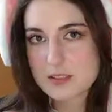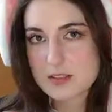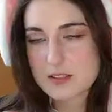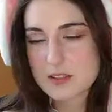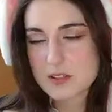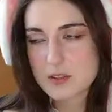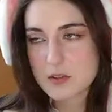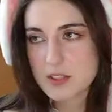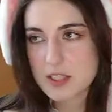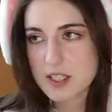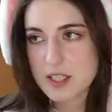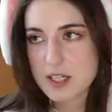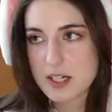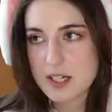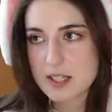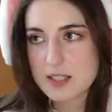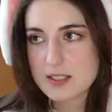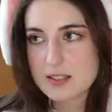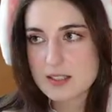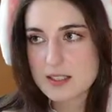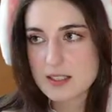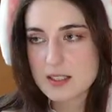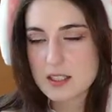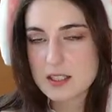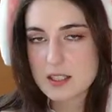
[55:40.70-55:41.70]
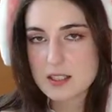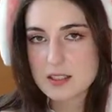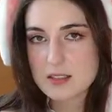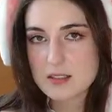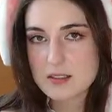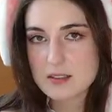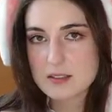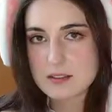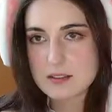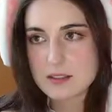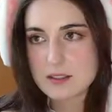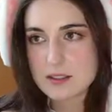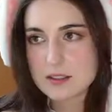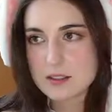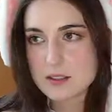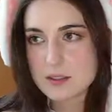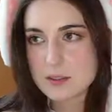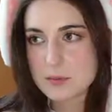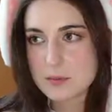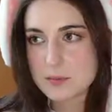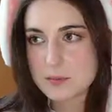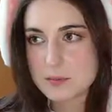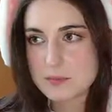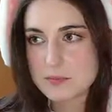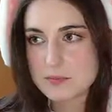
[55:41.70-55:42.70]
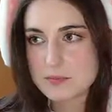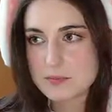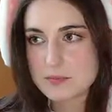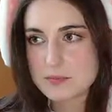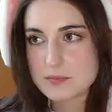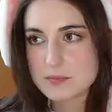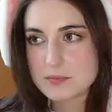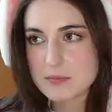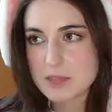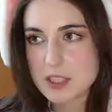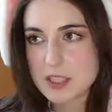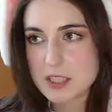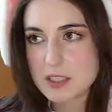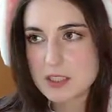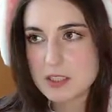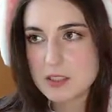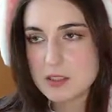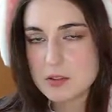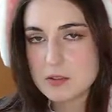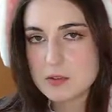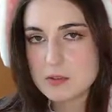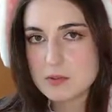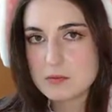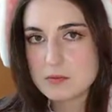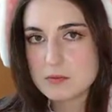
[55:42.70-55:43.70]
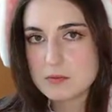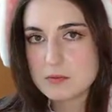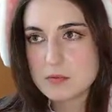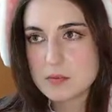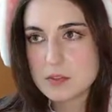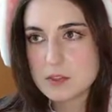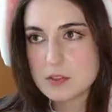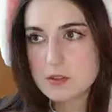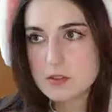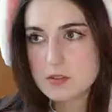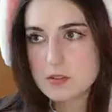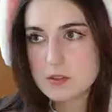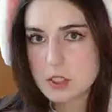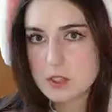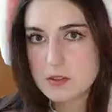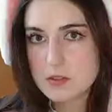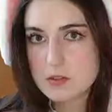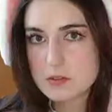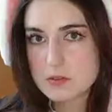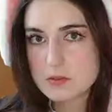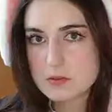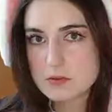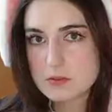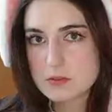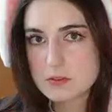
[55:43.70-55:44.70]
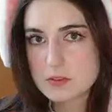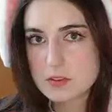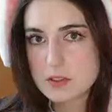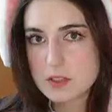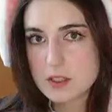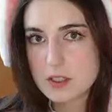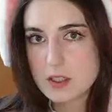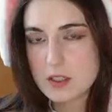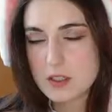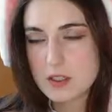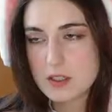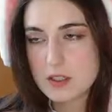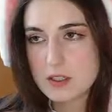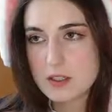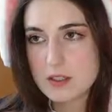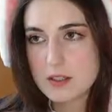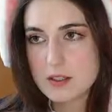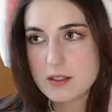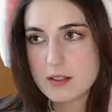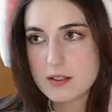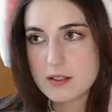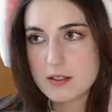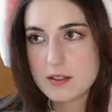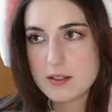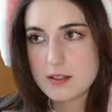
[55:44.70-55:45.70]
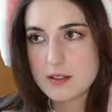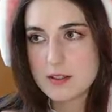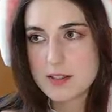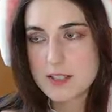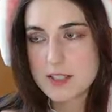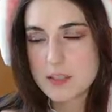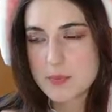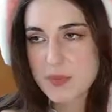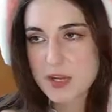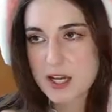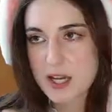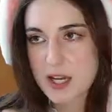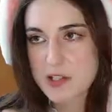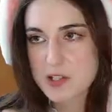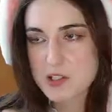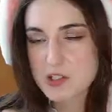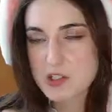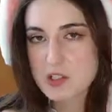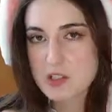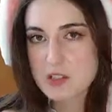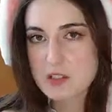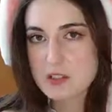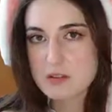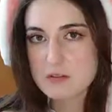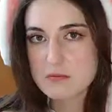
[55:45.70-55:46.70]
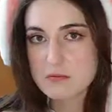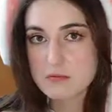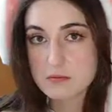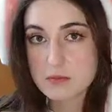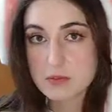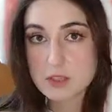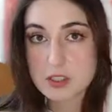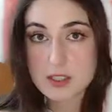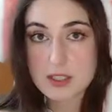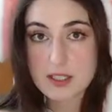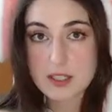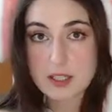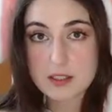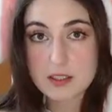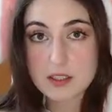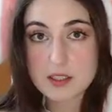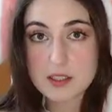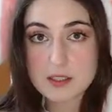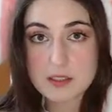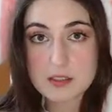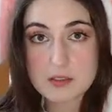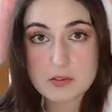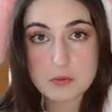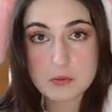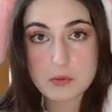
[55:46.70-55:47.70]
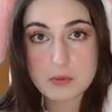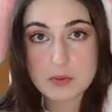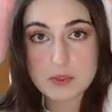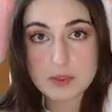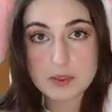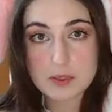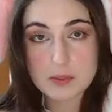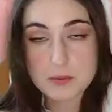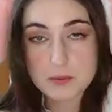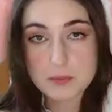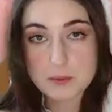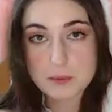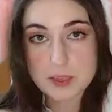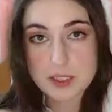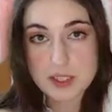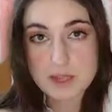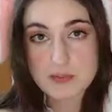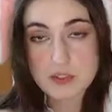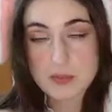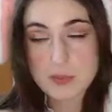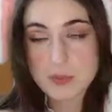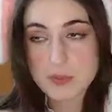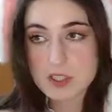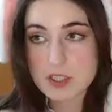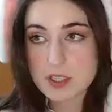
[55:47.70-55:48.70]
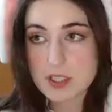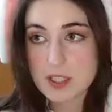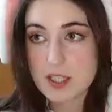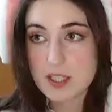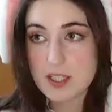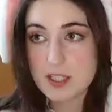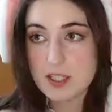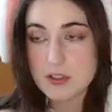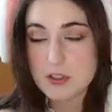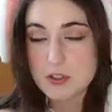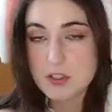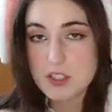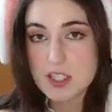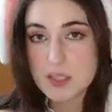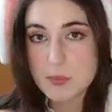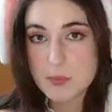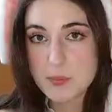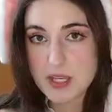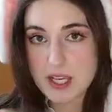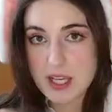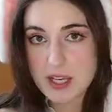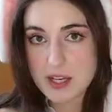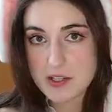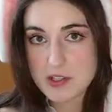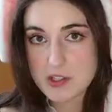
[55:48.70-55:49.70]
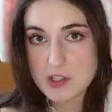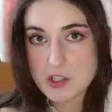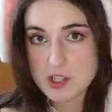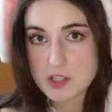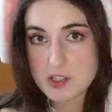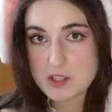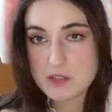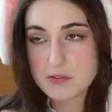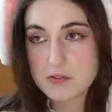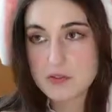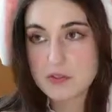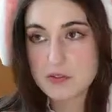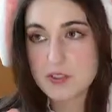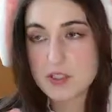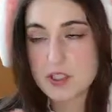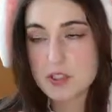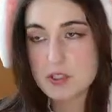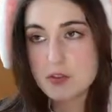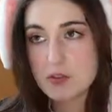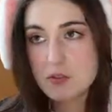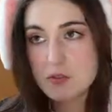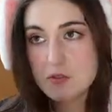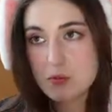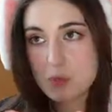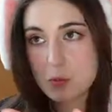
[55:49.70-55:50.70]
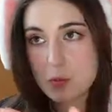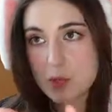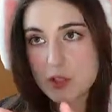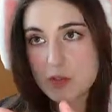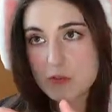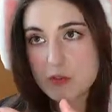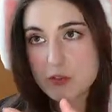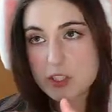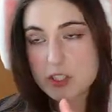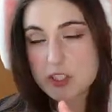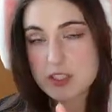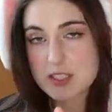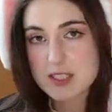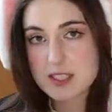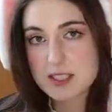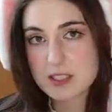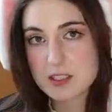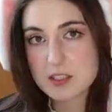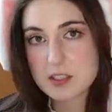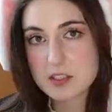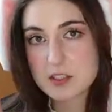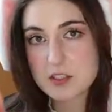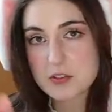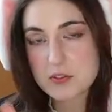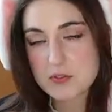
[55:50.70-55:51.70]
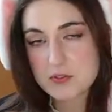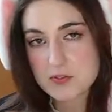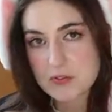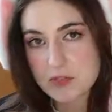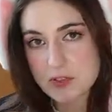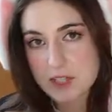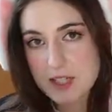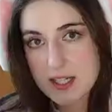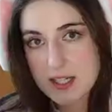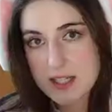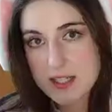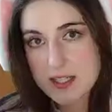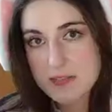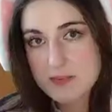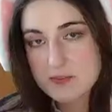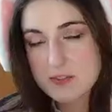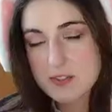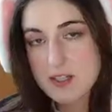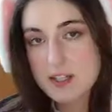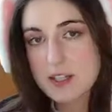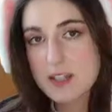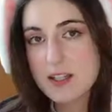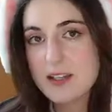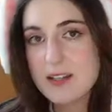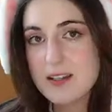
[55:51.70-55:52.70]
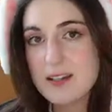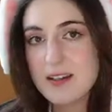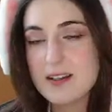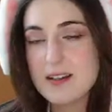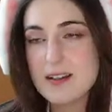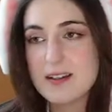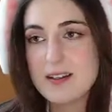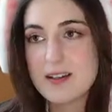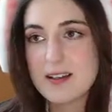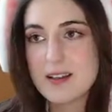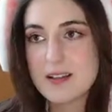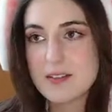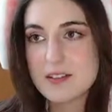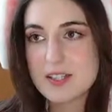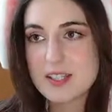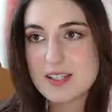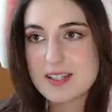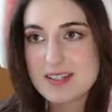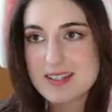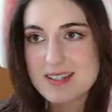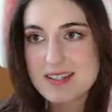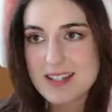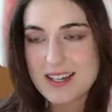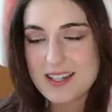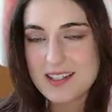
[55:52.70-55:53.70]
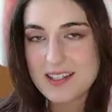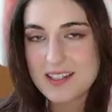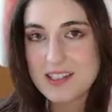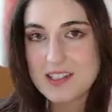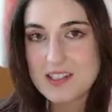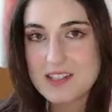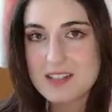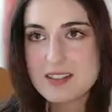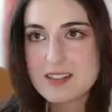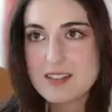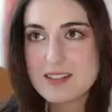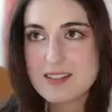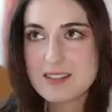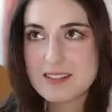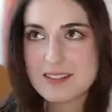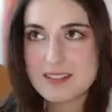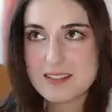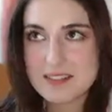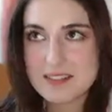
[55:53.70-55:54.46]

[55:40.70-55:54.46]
so yeah, I see that um, like you too. It's passion or talent or whatever, but you need passion in order for your talent to thrive. And this talent,